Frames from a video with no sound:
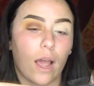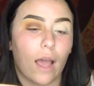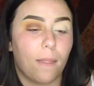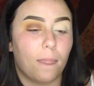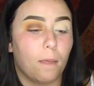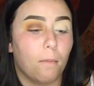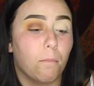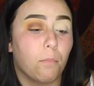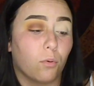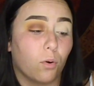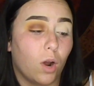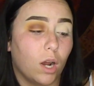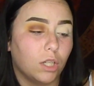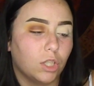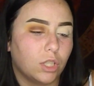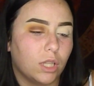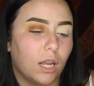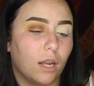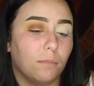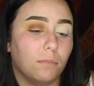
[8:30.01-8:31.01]
And the
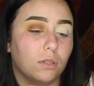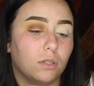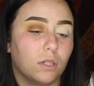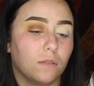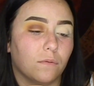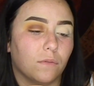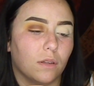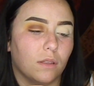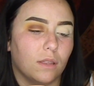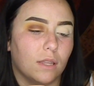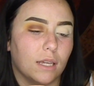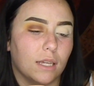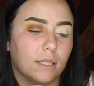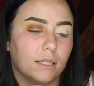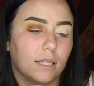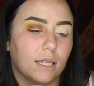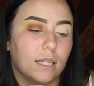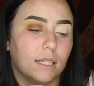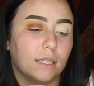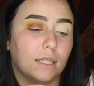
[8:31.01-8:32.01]
brush that I'm using for
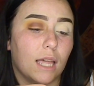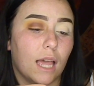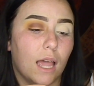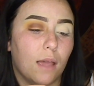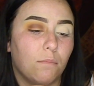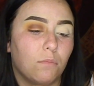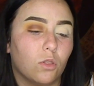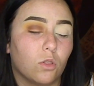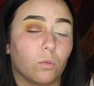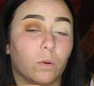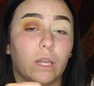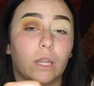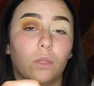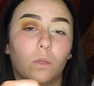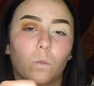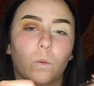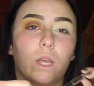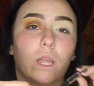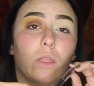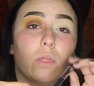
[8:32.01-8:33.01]
this is the
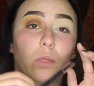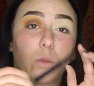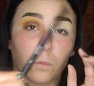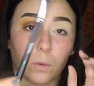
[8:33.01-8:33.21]
M333.